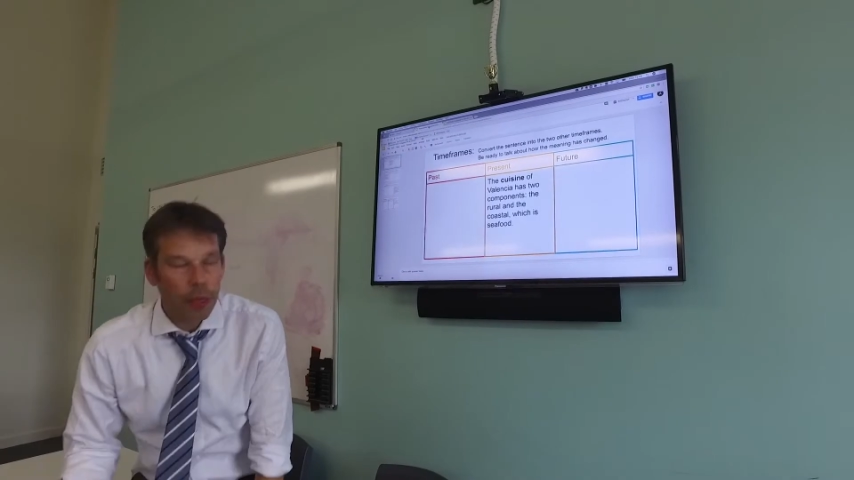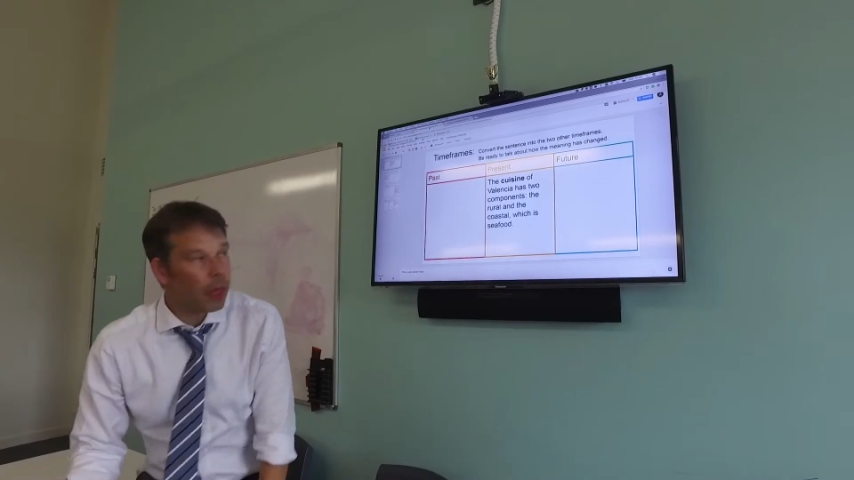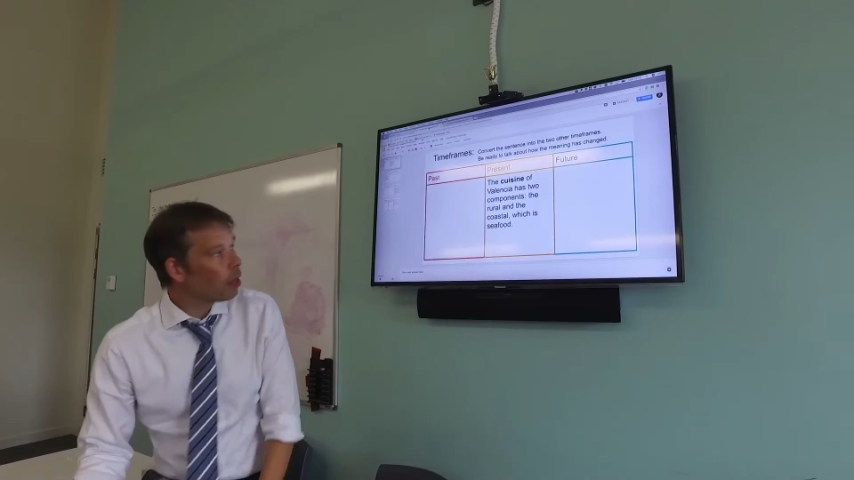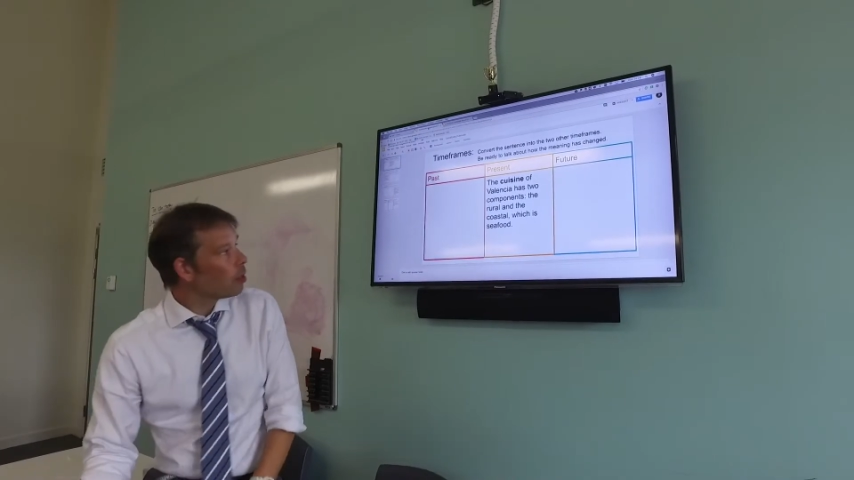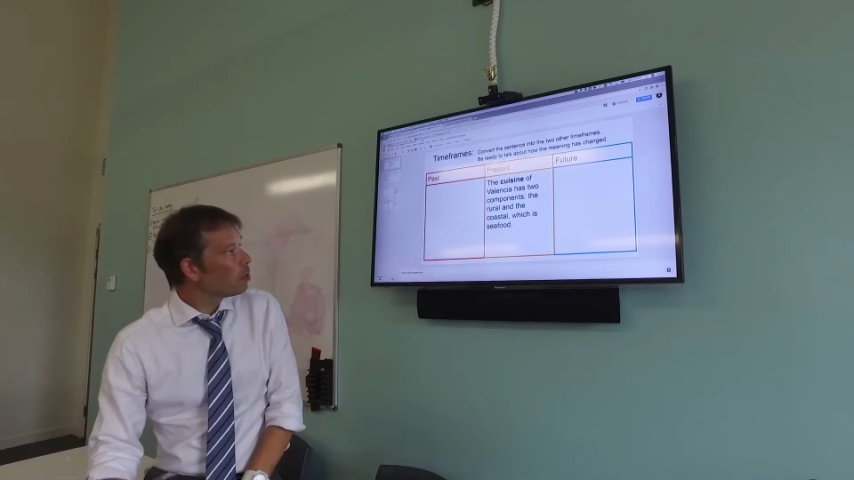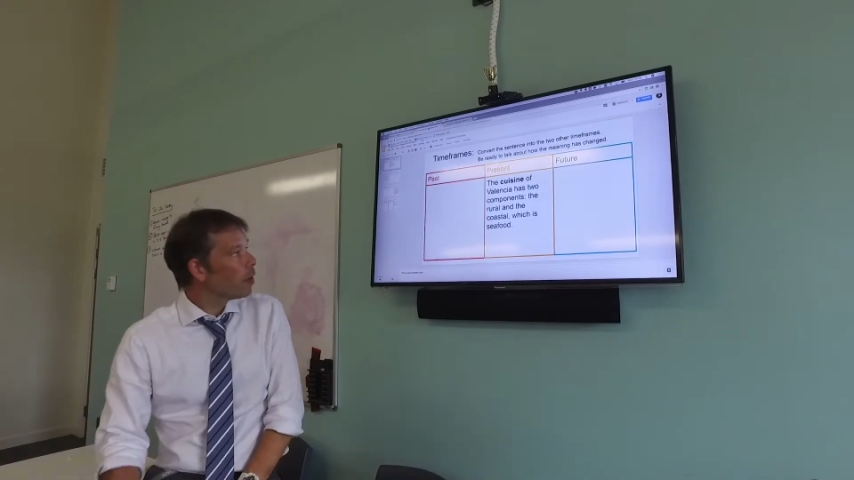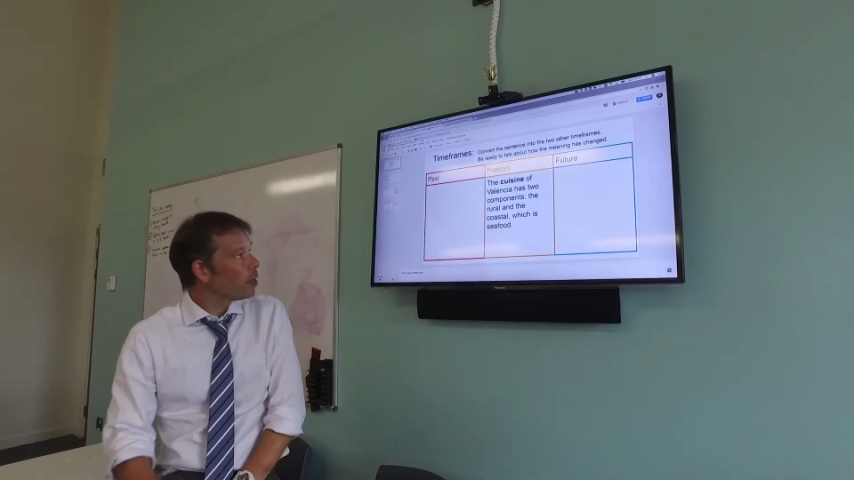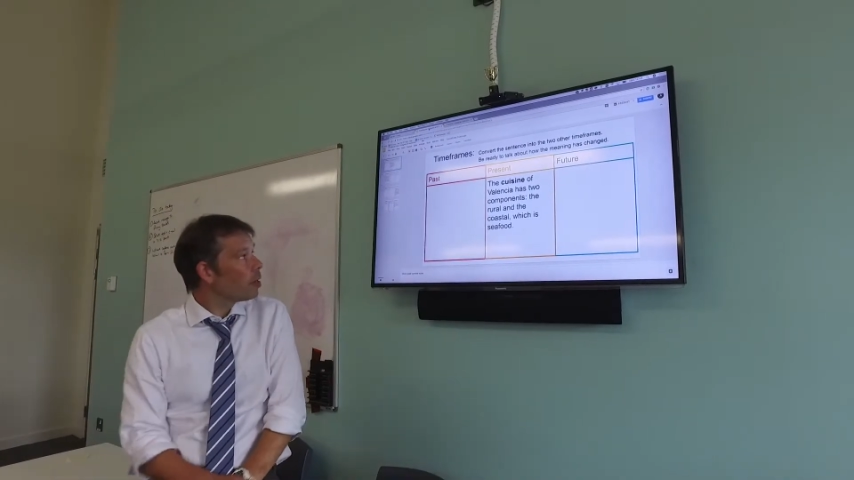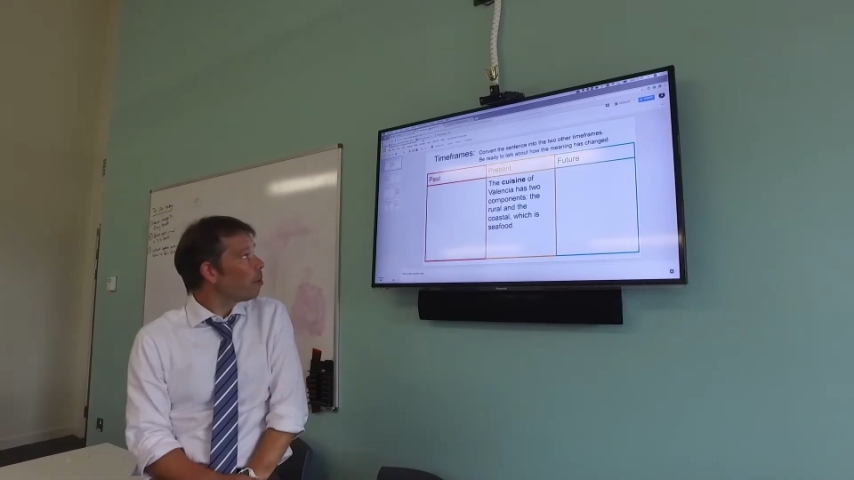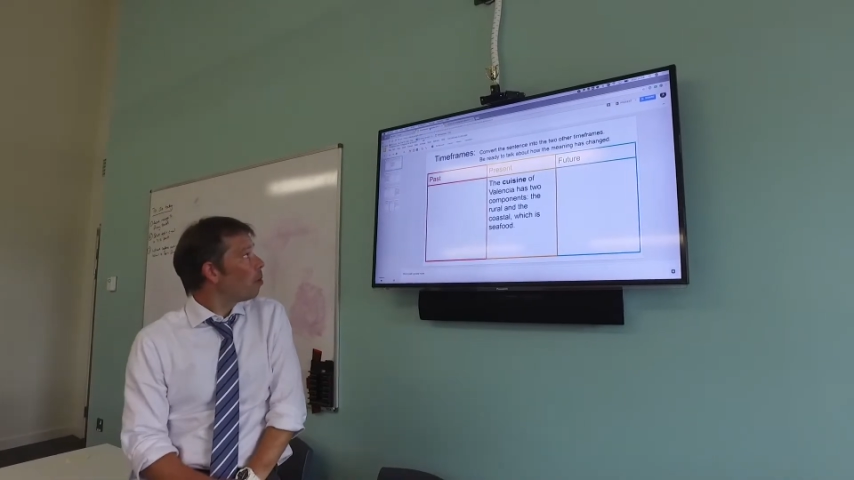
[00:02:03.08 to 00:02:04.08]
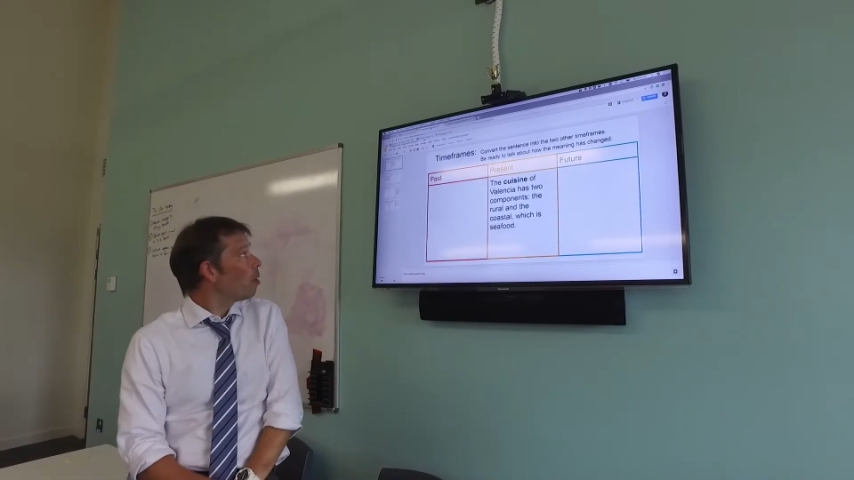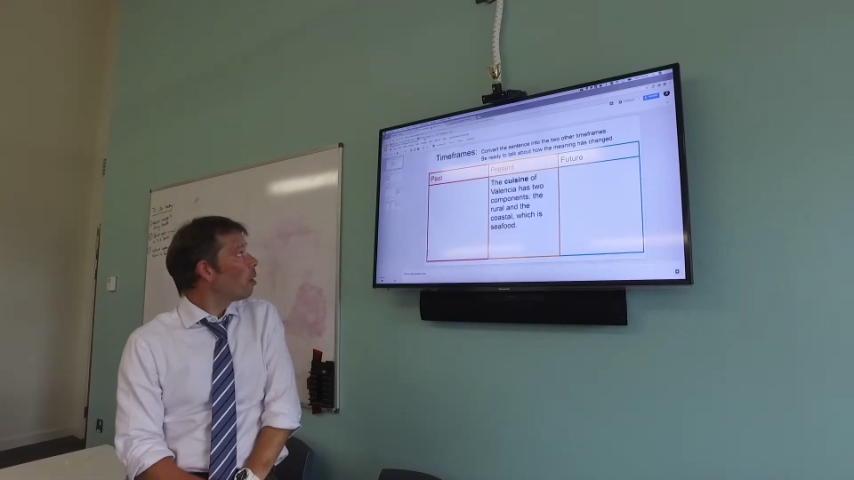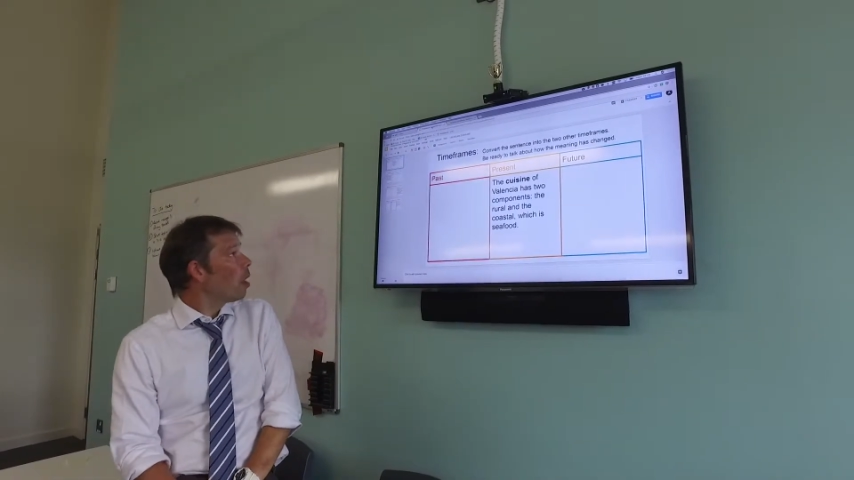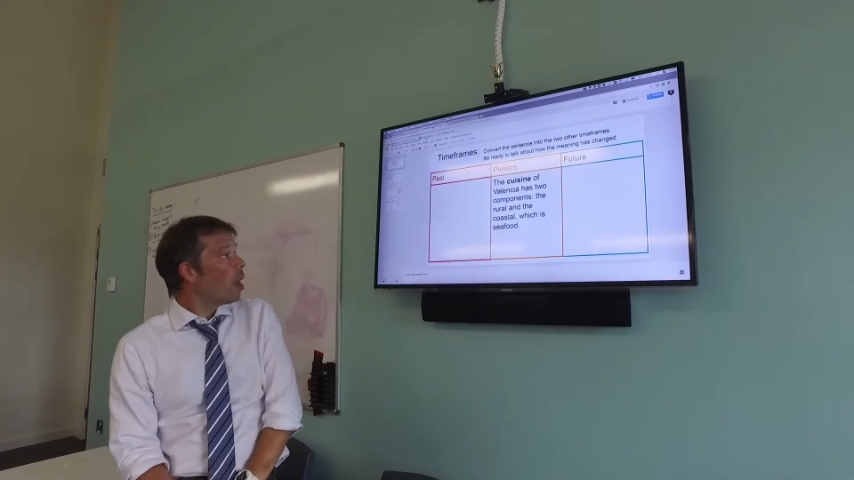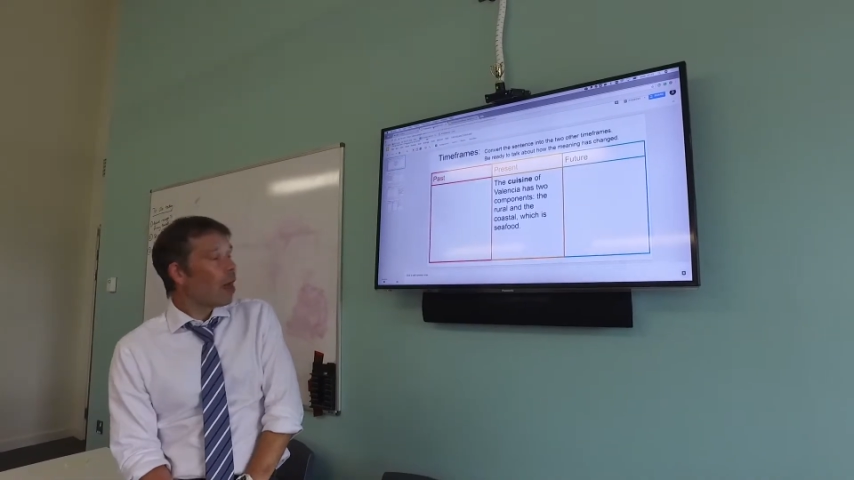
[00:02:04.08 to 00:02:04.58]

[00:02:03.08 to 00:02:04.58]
thing, it's very simple,